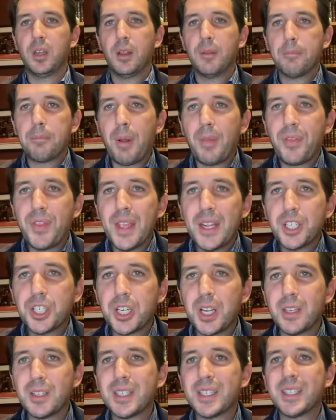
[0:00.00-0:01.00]
but they
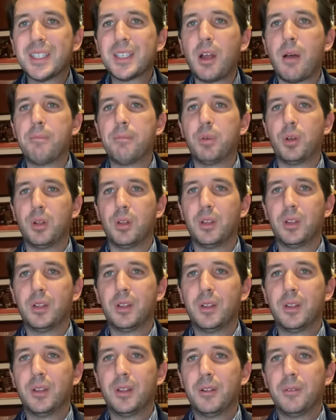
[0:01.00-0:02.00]
shall stumble.
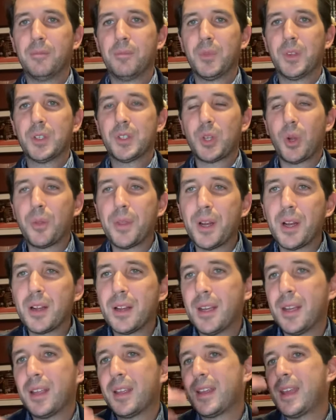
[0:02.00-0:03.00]
So they're
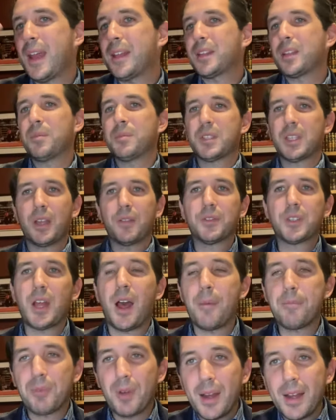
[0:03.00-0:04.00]
going to get themselves
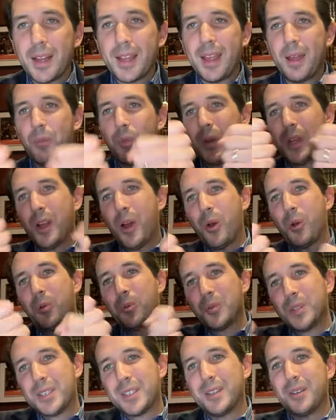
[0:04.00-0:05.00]
up, right? Again, we know it
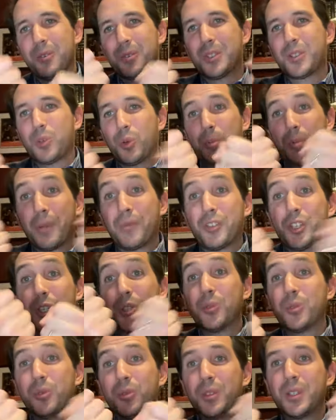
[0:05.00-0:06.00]
was a group of
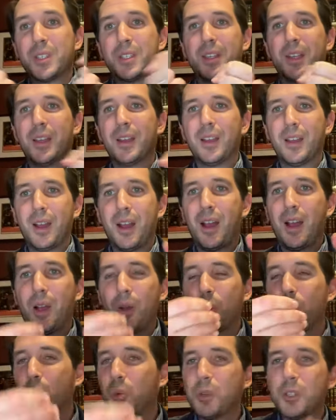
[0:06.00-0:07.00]
Jews
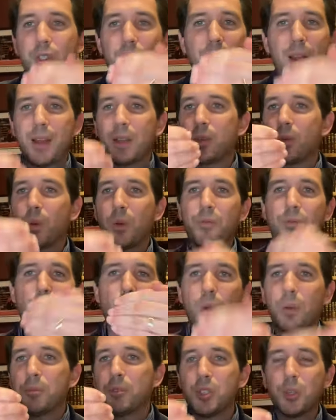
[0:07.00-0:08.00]
who were trying to
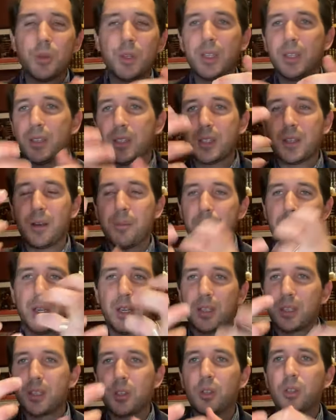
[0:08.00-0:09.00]
reform Judaism in
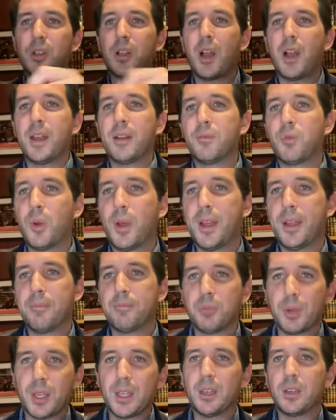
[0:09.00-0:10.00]
a certain kind of way and
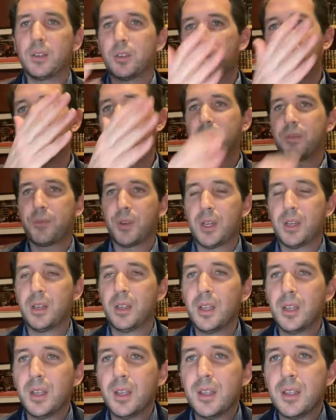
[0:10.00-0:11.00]
bring it into a different
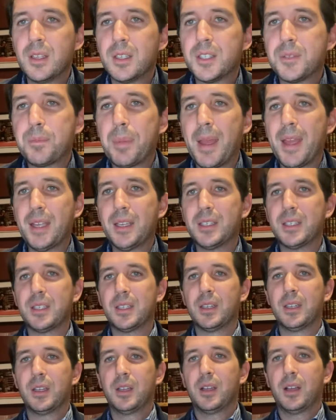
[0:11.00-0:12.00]
space,
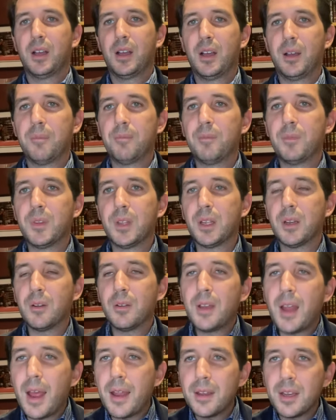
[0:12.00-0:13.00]
you know,
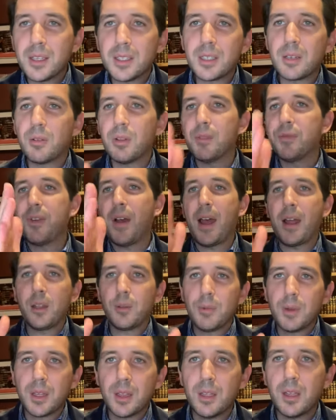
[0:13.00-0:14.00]
not necessarily
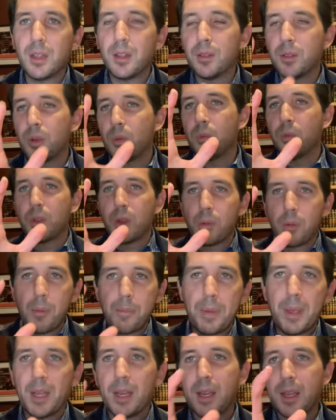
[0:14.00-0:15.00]
following the
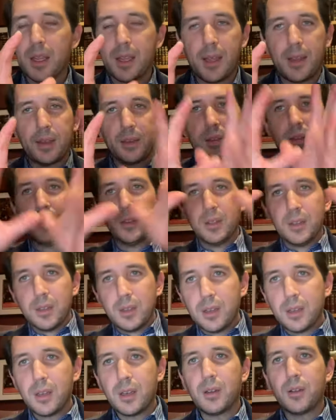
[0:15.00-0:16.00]
rabbinic and,
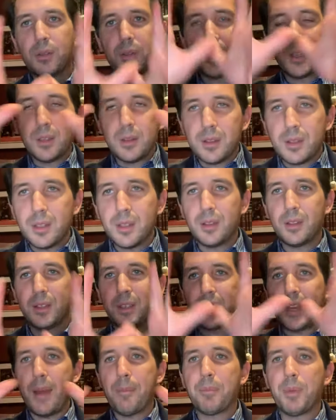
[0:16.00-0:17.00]
you know, the
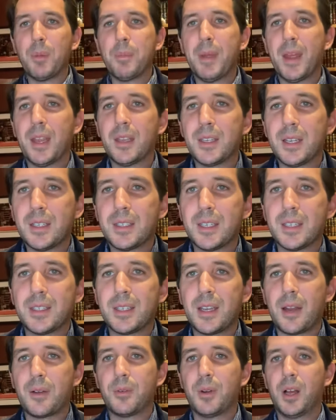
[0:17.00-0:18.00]
temple mandates,
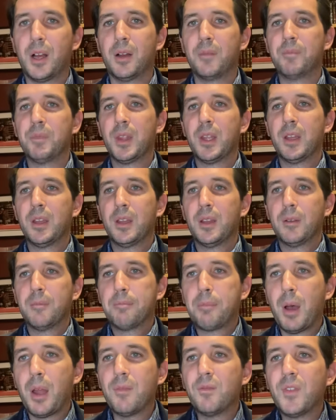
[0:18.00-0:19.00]
etc.
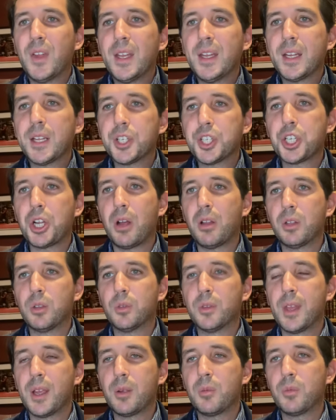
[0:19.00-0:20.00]
But
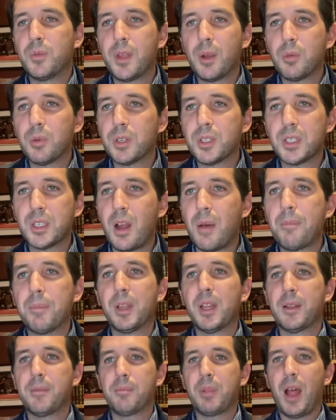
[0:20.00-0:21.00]
v'nichshalu, they were a
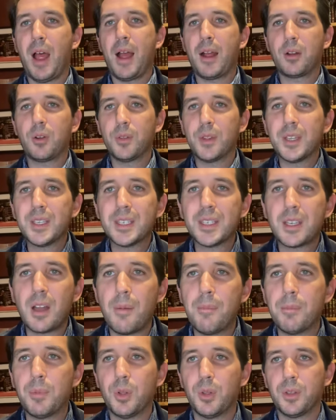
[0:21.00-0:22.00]
stumbling block, or they
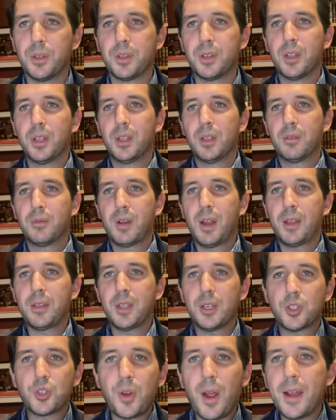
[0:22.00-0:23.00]
stumbled, right?
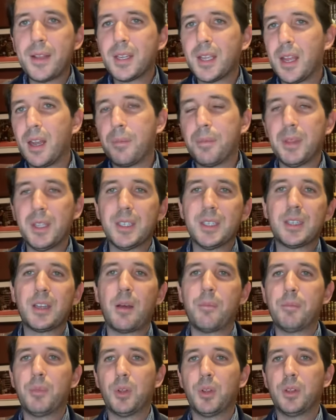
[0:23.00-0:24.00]
They tried to get up and they
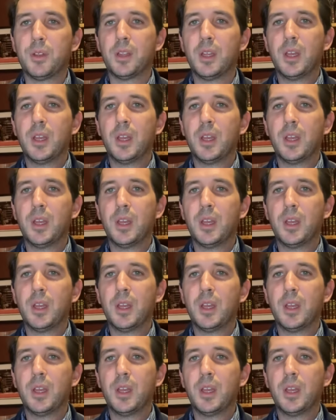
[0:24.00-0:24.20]
stumbled.